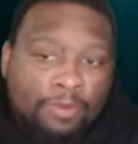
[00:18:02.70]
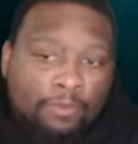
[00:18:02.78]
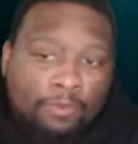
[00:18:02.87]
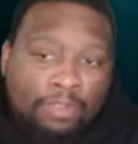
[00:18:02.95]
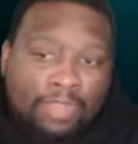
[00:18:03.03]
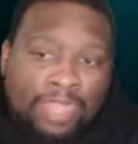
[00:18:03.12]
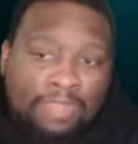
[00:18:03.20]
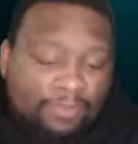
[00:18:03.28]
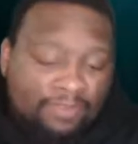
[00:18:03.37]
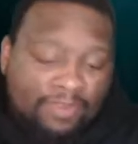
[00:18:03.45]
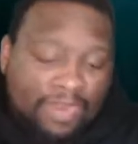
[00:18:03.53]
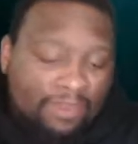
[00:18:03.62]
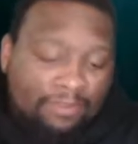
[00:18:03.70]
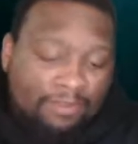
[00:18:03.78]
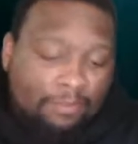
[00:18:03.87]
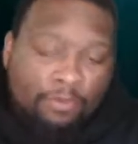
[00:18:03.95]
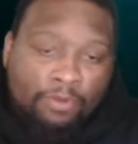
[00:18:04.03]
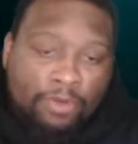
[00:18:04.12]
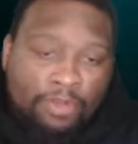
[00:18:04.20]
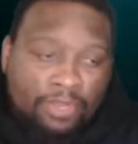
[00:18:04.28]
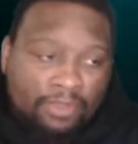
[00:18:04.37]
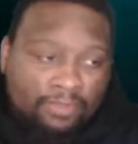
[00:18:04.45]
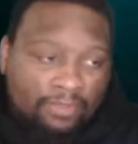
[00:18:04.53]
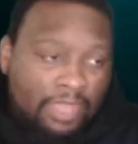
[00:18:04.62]
real life is not as important
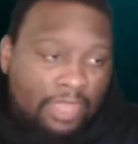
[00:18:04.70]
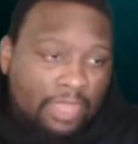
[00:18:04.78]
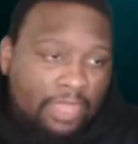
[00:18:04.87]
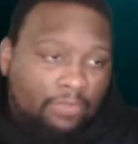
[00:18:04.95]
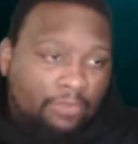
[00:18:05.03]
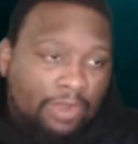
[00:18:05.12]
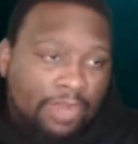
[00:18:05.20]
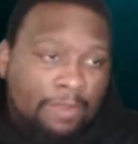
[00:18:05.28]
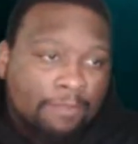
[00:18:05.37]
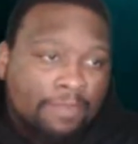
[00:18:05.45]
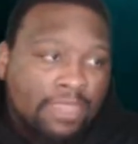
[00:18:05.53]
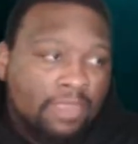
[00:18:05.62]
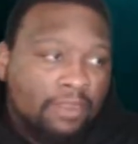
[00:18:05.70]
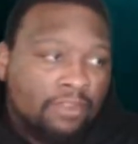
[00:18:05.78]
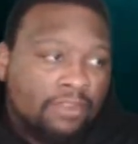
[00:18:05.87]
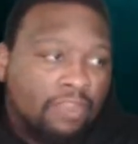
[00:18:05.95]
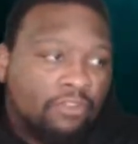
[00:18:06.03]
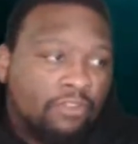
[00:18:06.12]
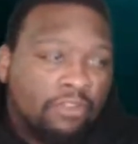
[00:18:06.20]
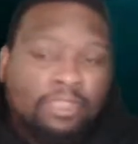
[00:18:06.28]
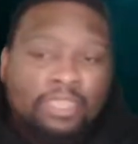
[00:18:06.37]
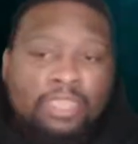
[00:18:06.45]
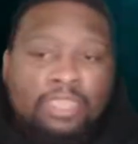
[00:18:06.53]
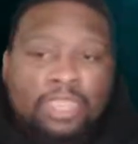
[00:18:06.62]
as trying to be
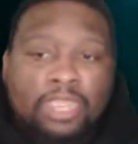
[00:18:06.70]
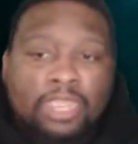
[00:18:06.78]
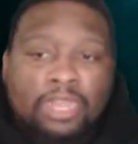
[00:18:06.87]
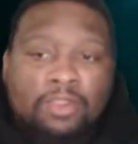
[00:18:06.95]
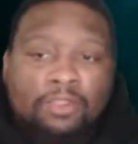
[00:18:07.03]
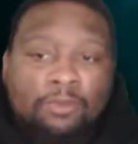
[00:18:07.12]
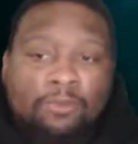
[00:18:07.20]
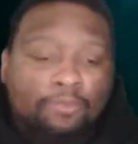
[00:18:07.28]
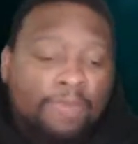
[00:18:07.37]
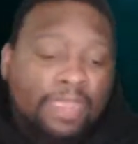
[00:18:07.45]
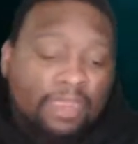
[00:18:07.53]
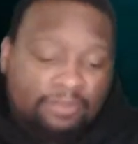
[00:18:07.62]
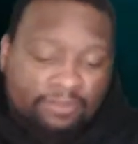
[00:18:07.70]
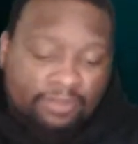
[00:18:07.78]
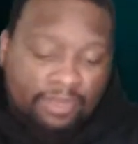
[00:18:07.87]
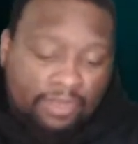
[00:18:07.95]
digitally in the space.